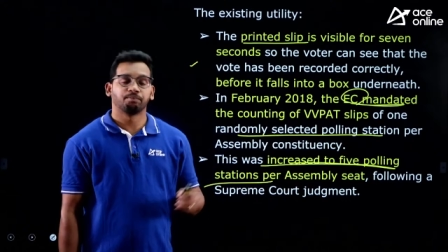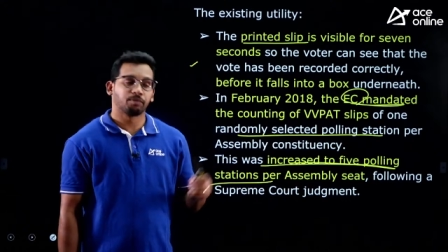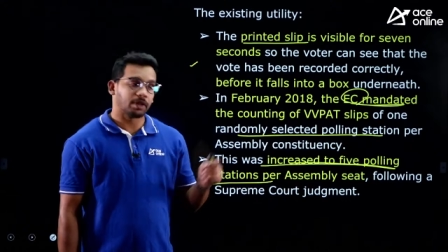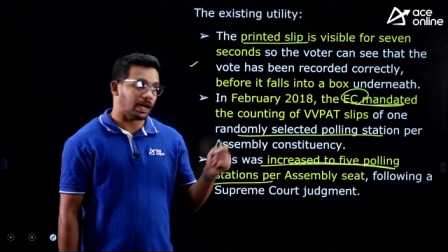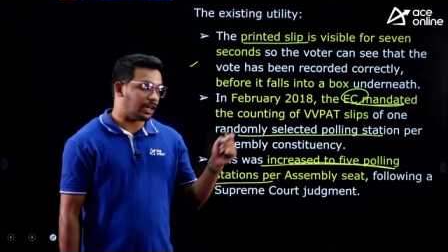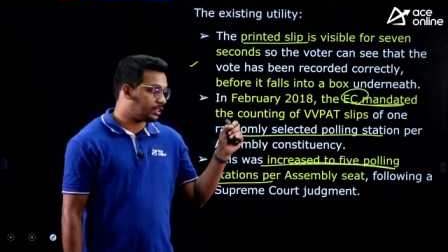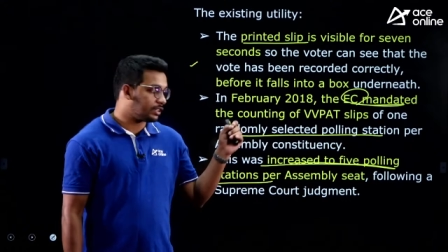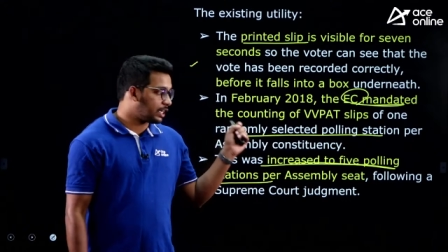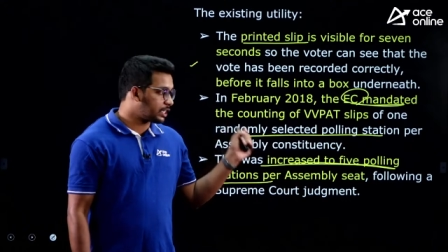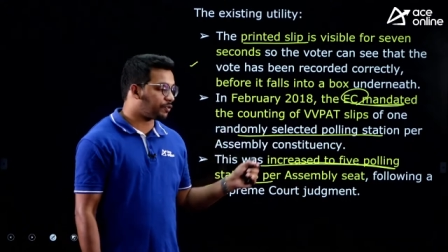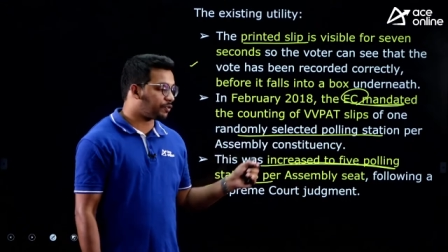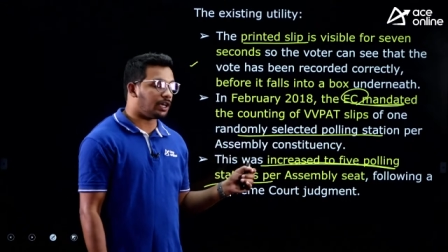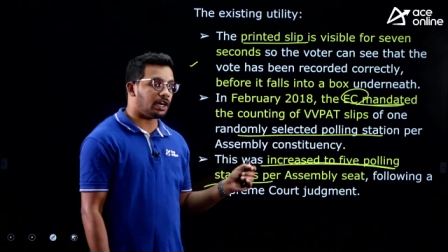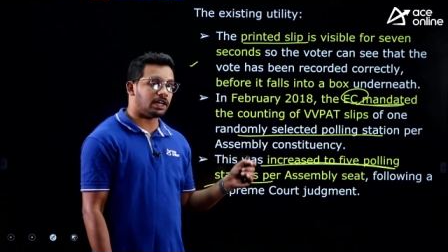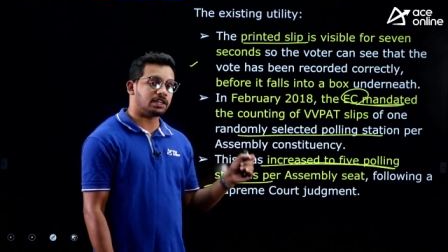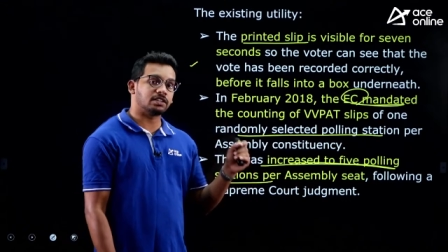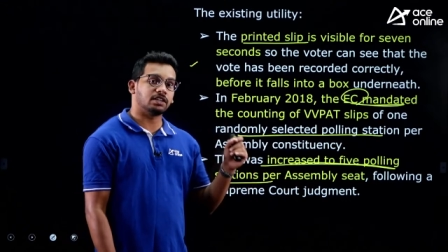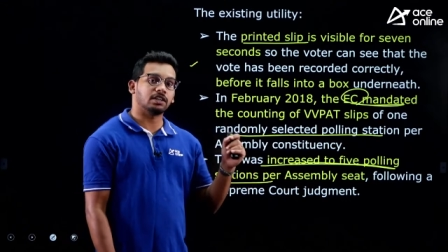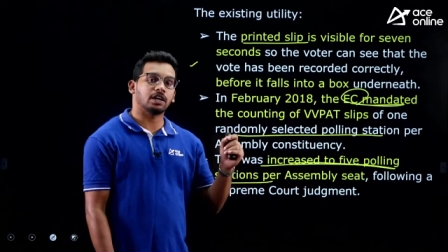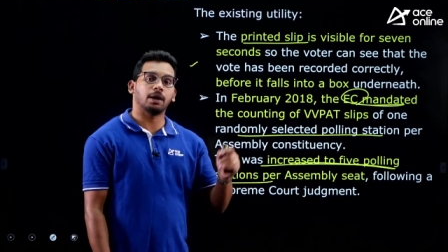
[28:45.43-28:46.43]
and that is why
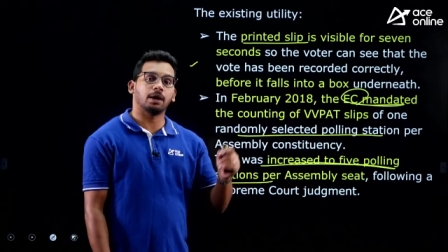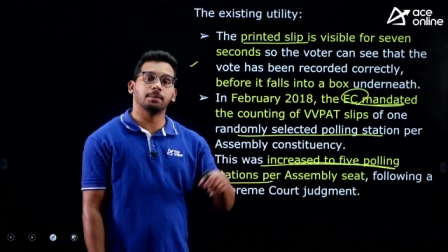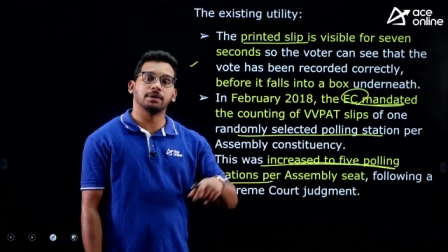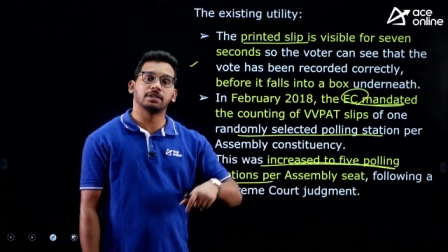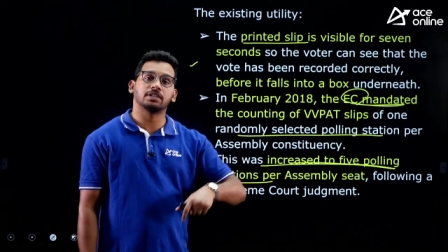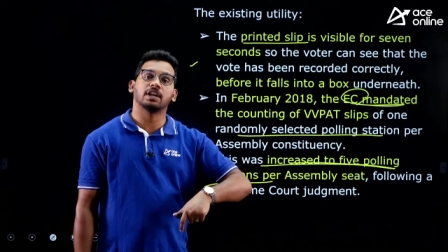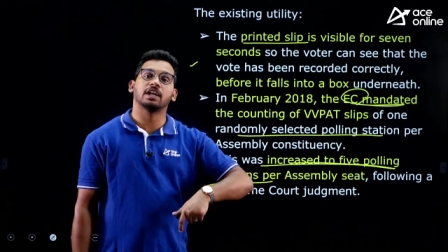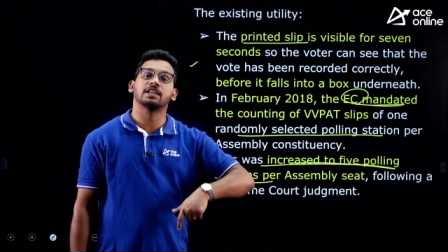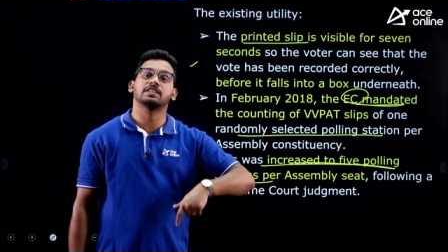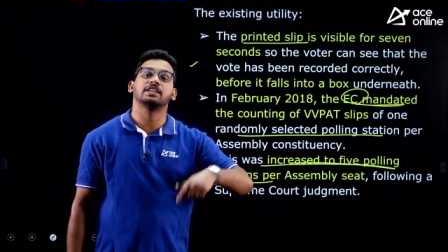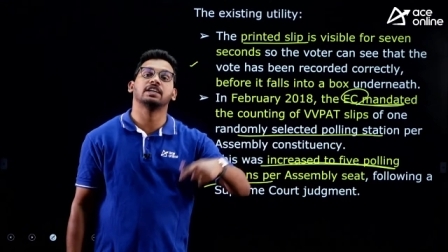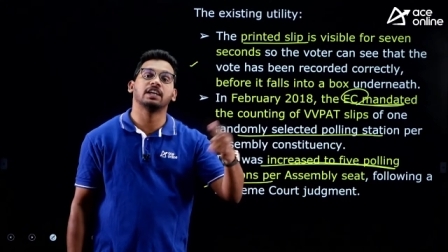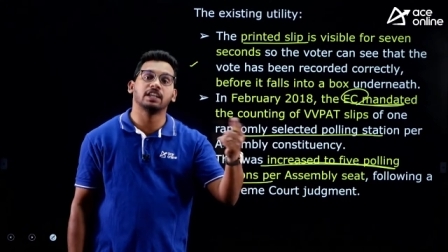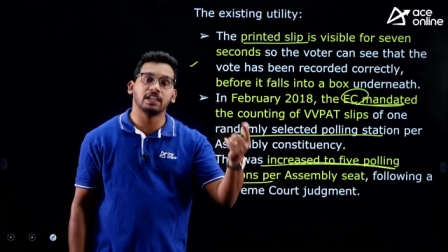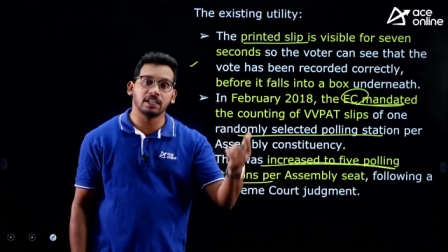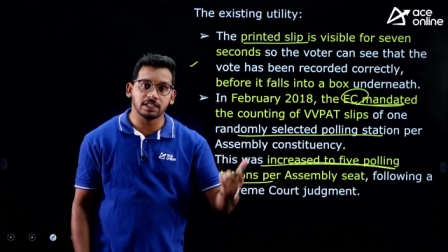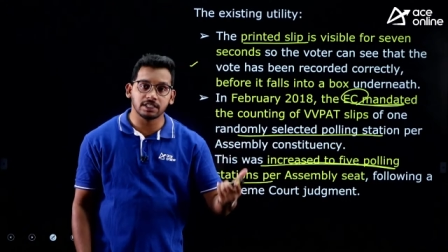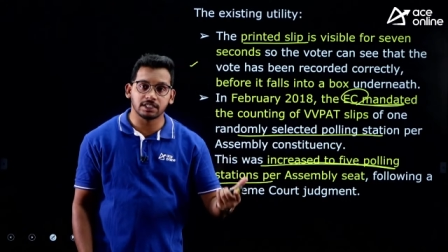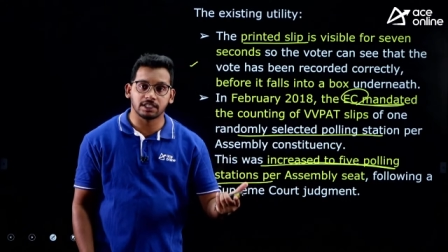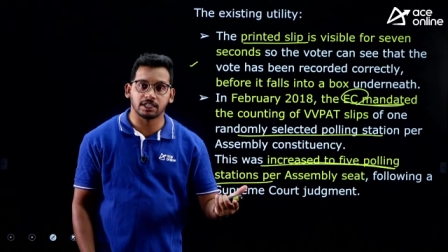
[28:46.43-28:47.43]
election commission has
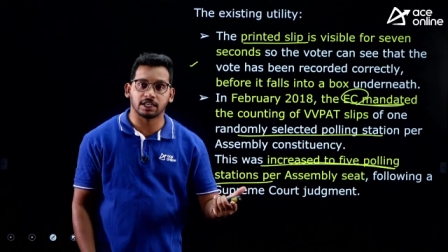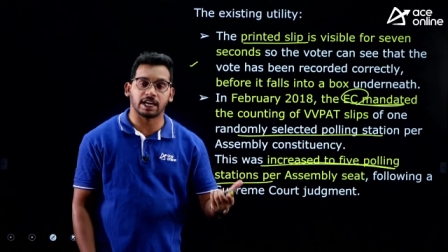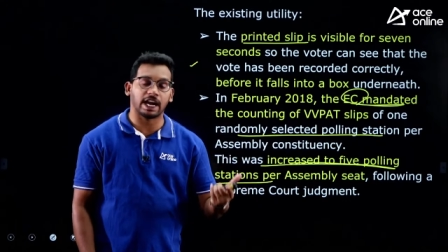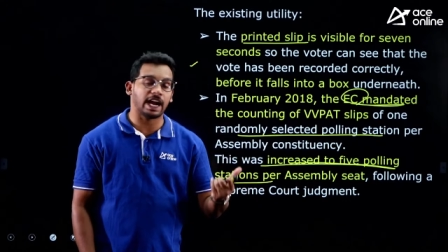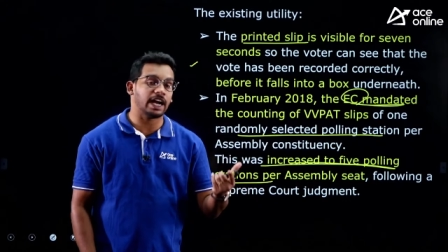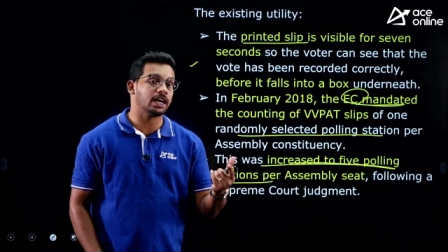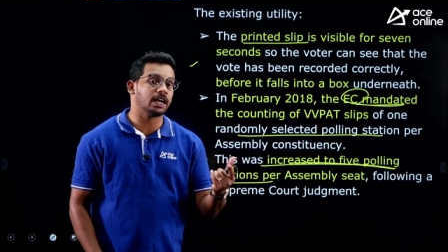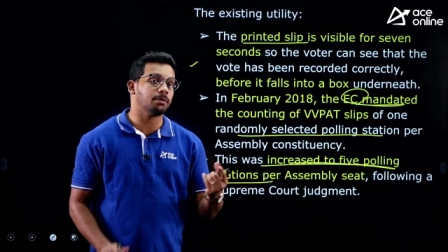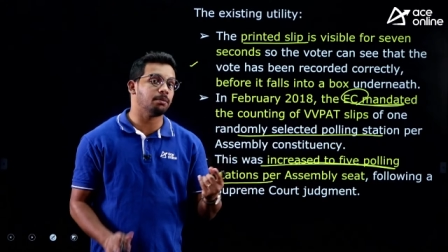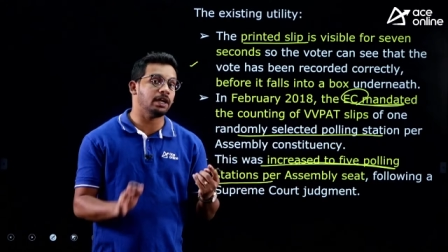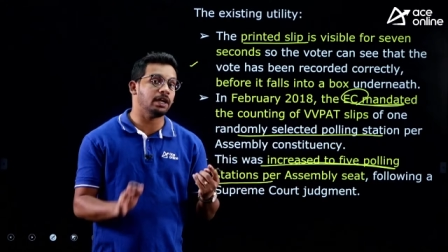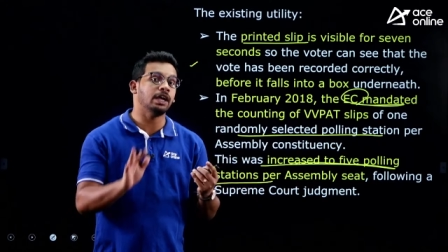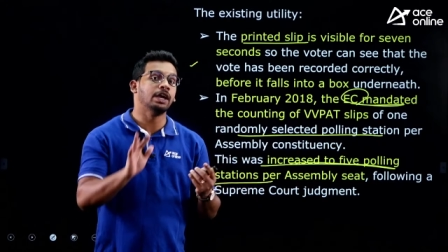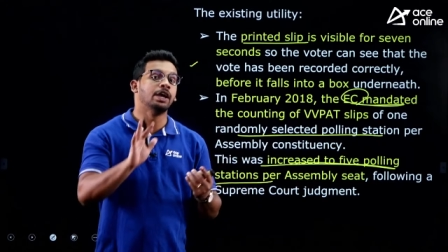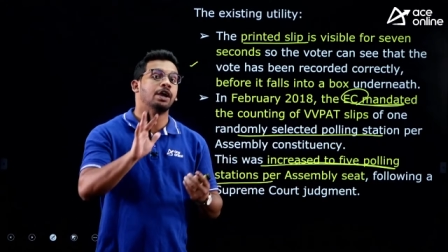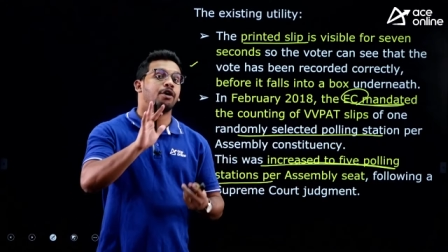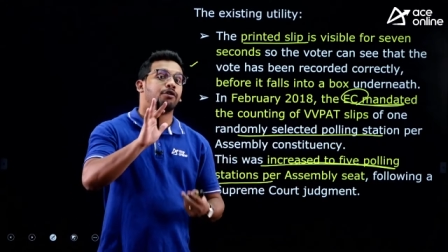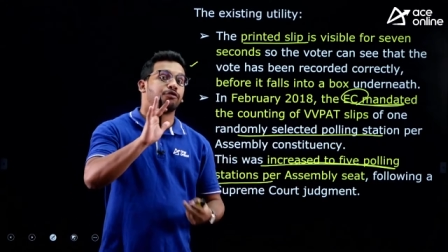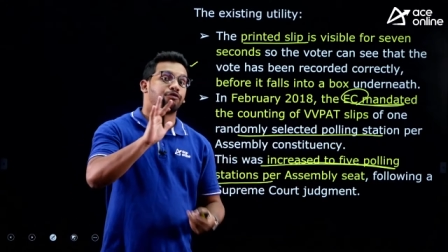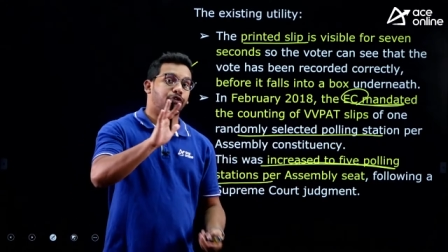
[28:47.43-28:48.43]
increased randomly
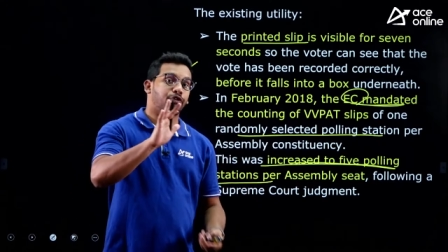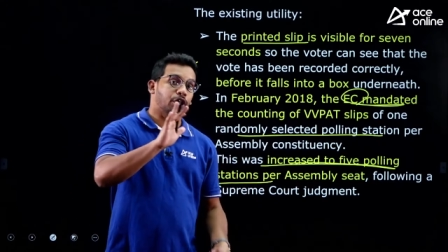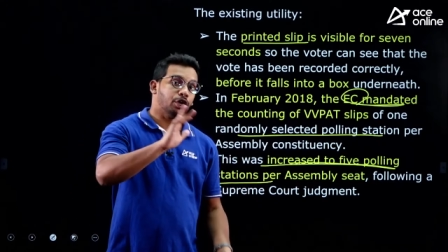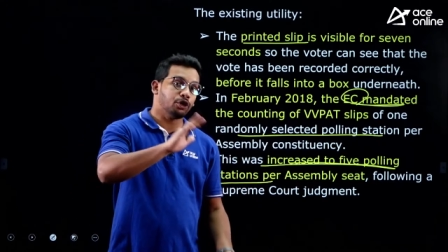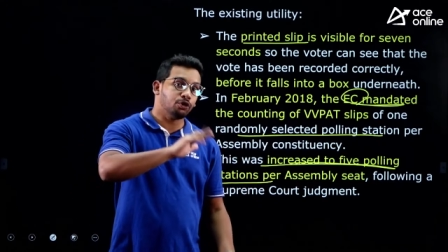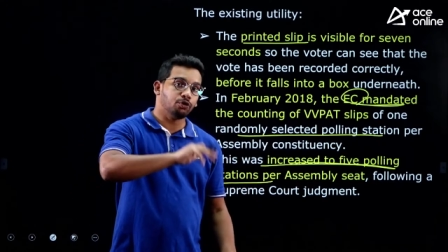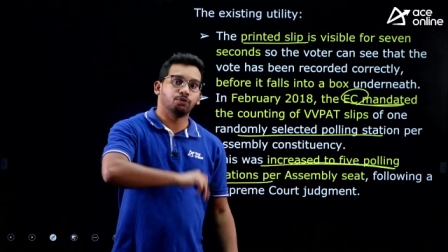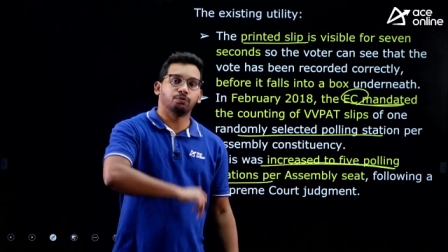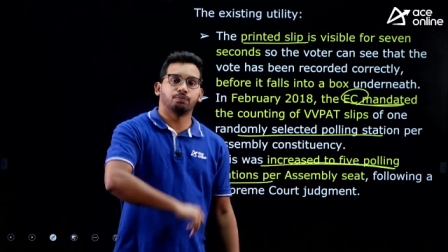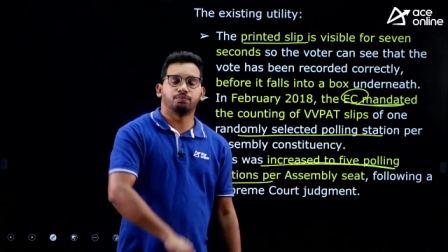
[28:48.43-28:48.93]
5